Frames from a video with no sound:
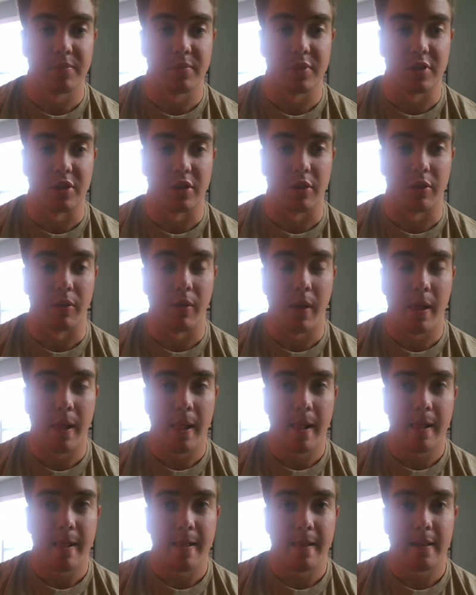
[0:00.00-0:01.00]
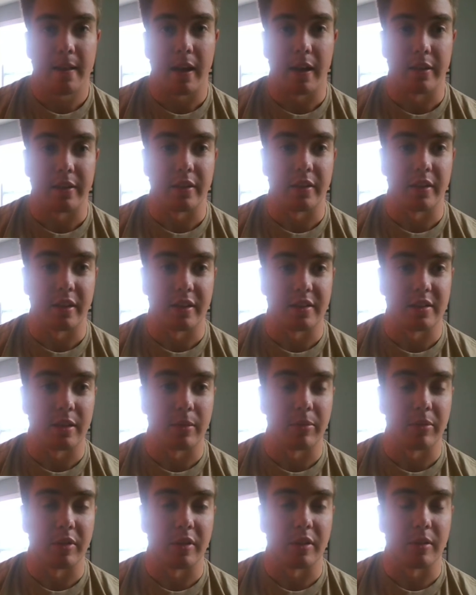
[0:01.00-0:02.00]
So I think that's
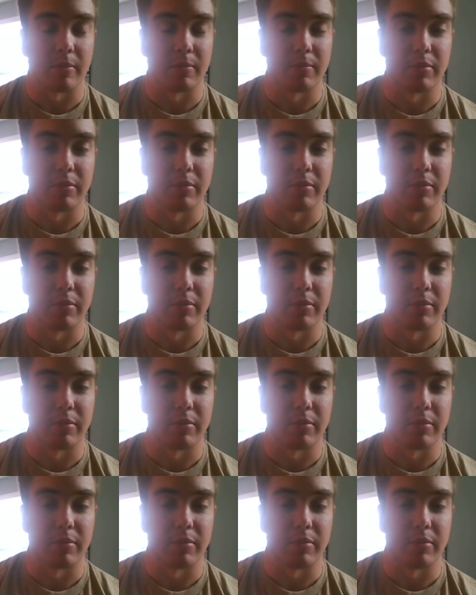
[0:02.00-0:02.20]
something